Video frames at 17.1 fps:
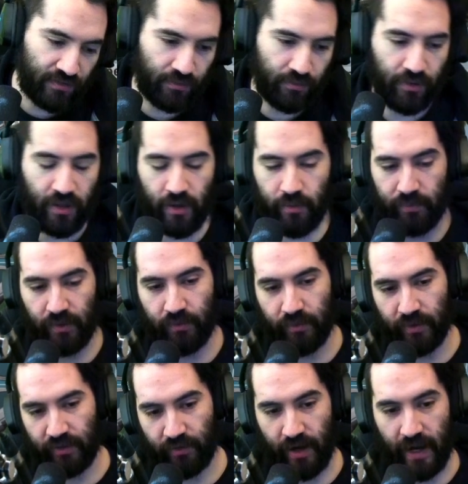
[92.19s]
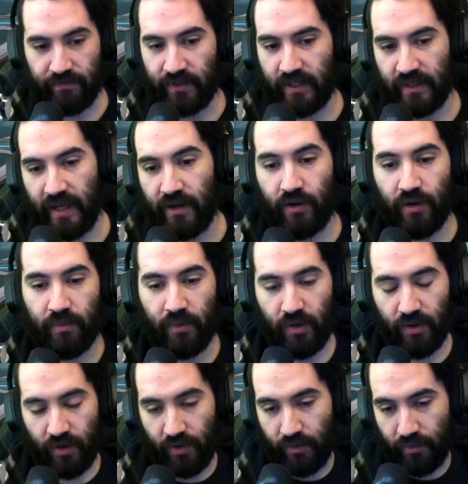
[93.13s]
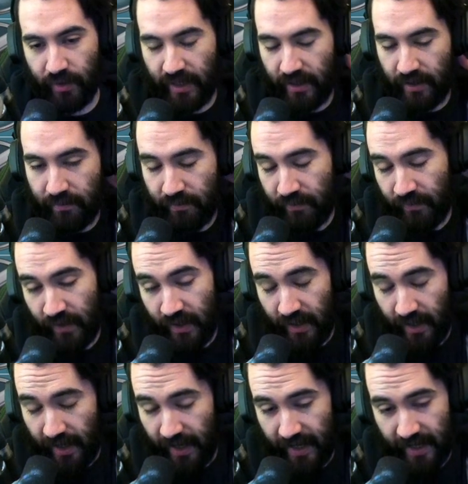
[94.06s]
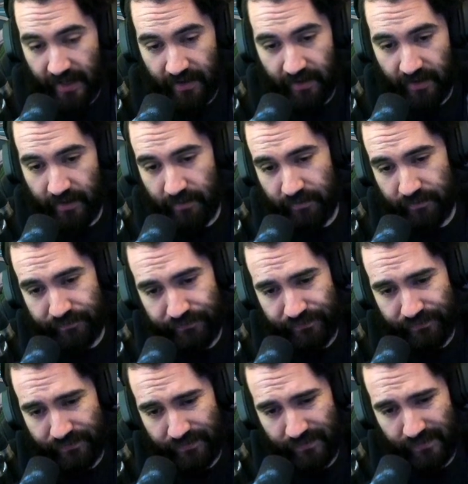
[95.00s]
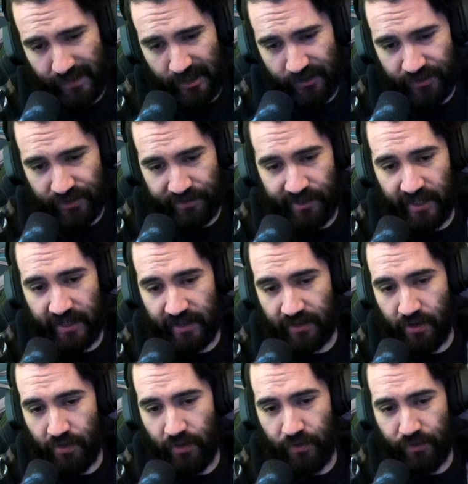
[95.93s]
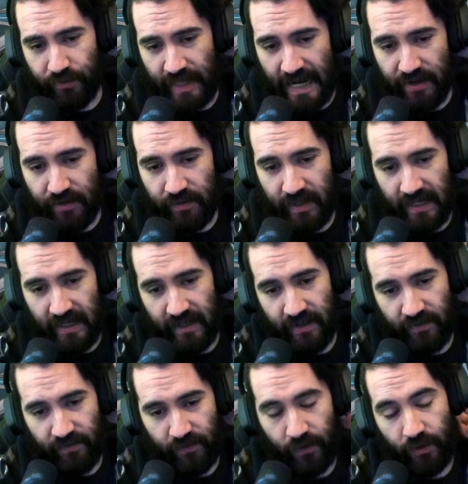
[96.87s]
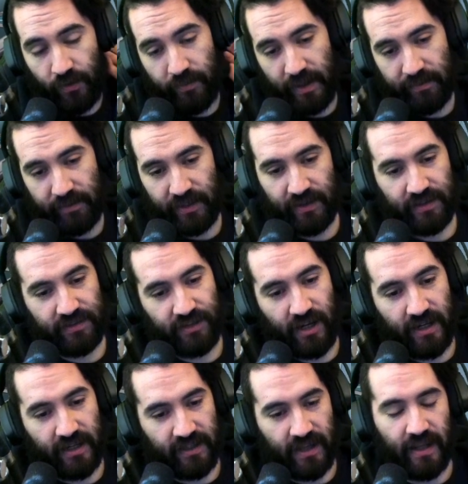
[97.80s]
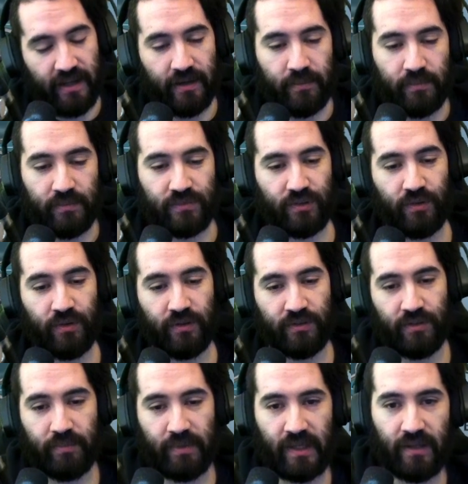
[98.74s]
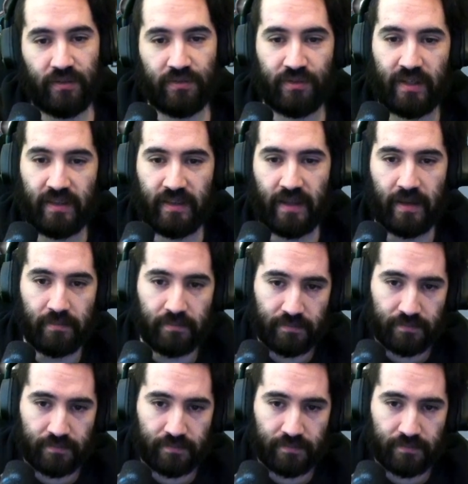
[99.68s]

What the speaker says: It will help you with crafting that armor all the way up, and just getting the loot that you need for maybe exotic items or something else like that.